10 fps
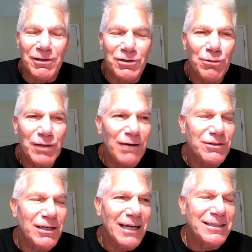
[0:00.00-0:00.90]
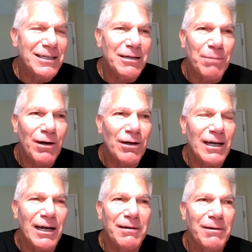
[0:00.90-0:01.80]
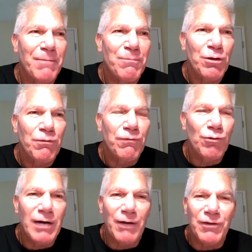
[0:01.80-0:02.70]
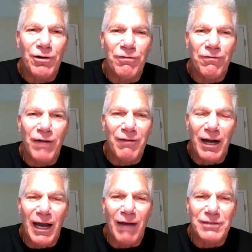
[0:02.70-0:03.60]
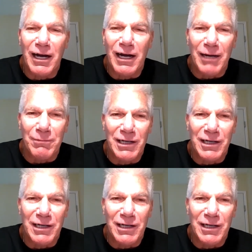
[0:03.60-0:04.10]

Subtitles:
In 2019, apparently I flew around the earth 5.5 times.